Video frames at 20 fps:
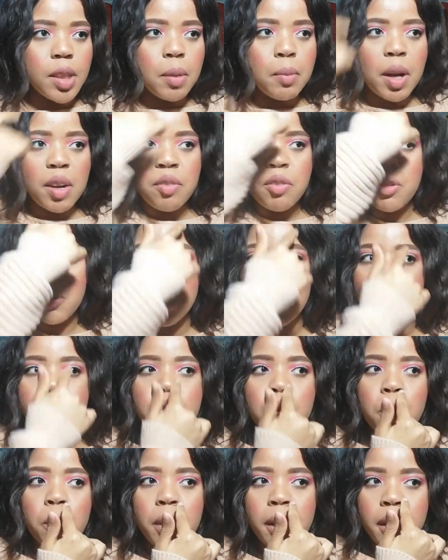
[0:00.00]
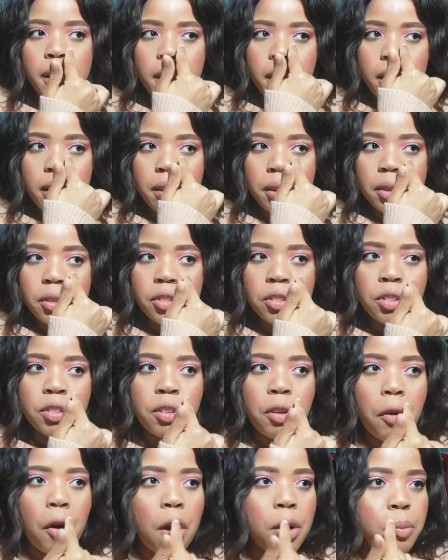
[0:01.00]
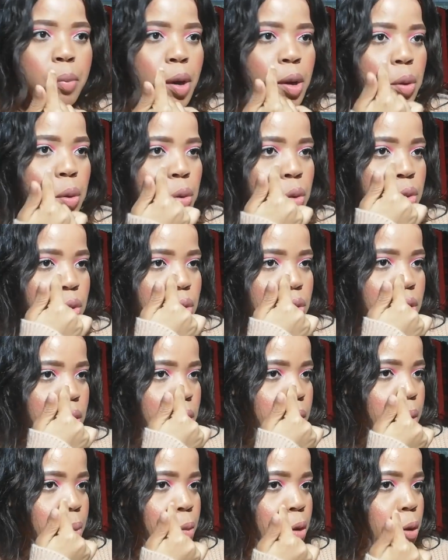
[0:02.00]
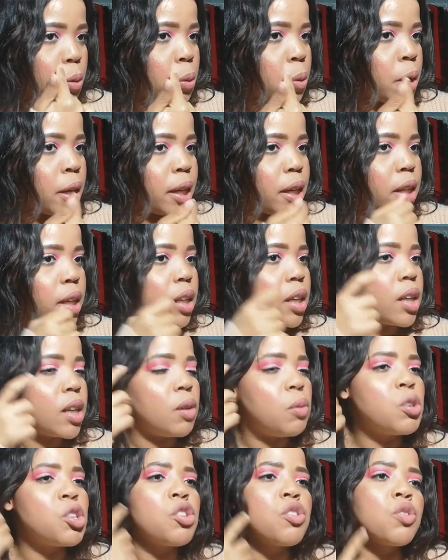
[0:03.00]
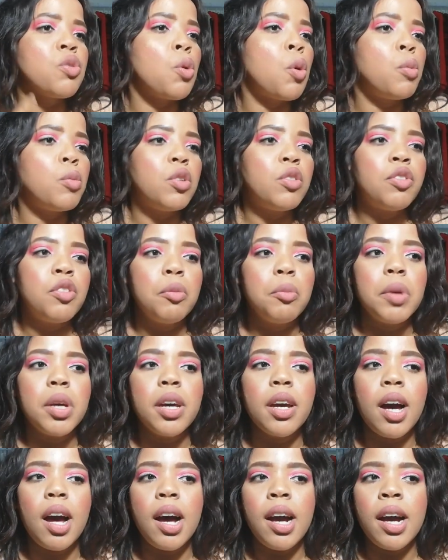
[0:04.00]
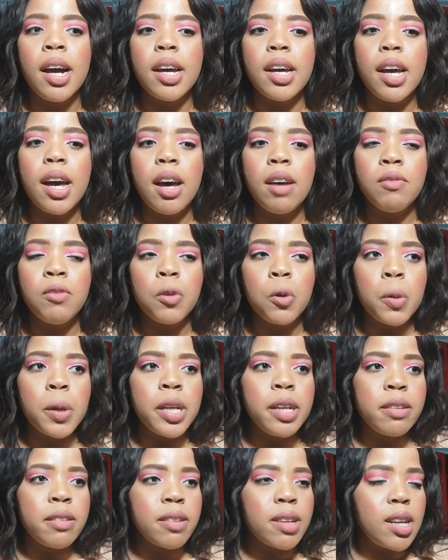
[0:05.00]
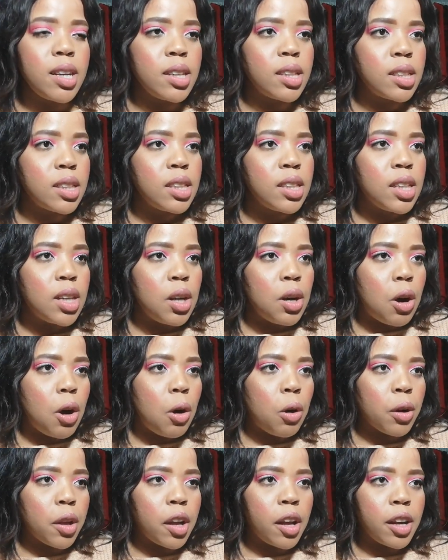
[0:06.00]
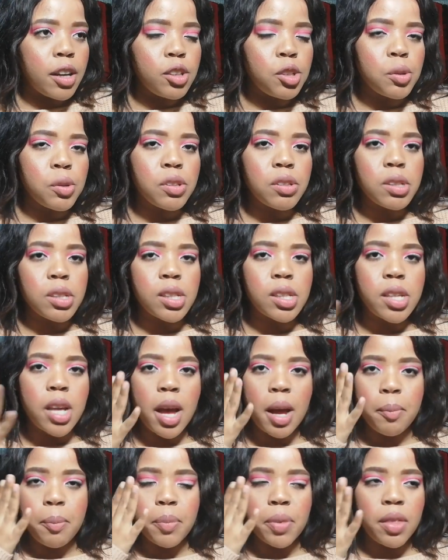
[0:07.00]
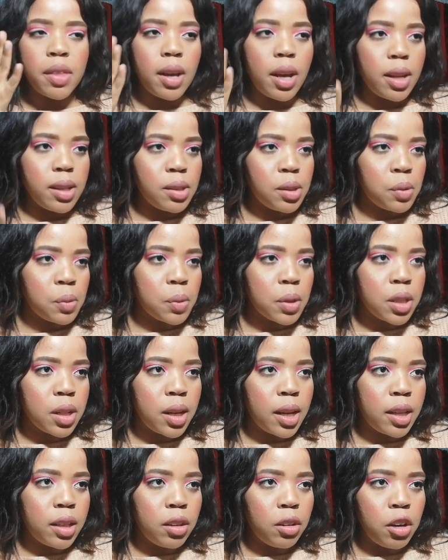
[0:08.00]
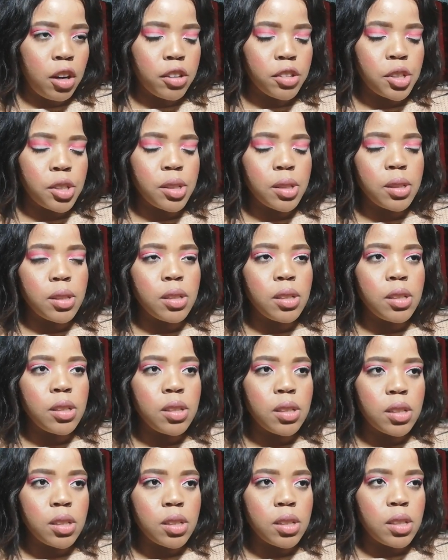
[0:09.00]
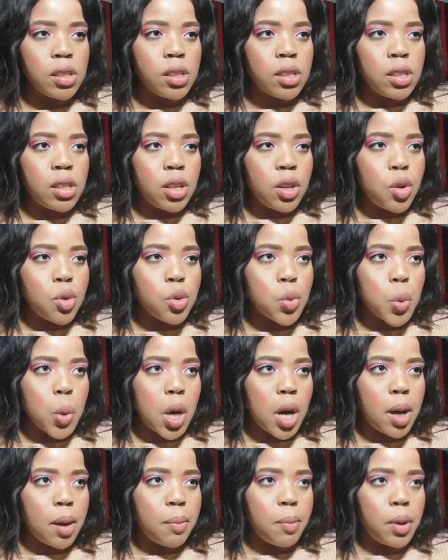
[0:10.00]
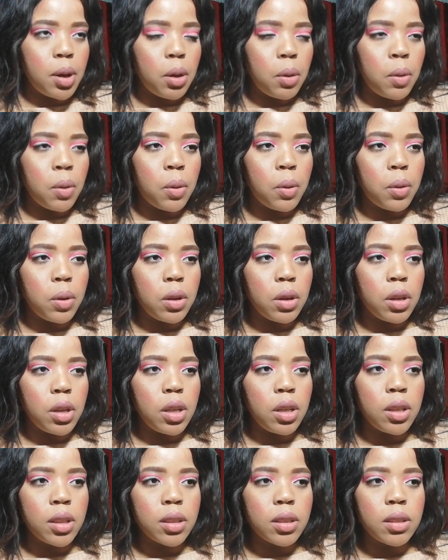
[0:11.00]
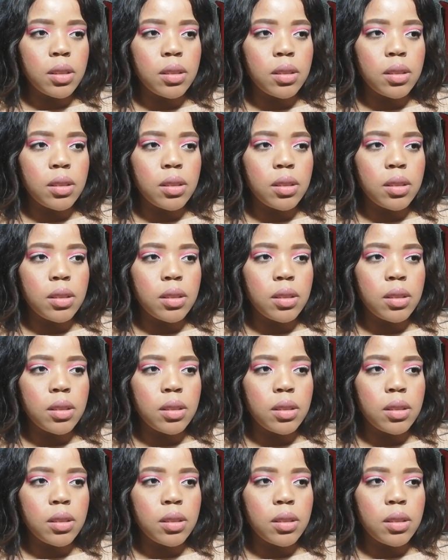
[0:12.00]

My forehead's oily, just around my nose is a little bit oily, which is normal for me. I have oily skin. All you gotta do is just tap that with like a cotton swab or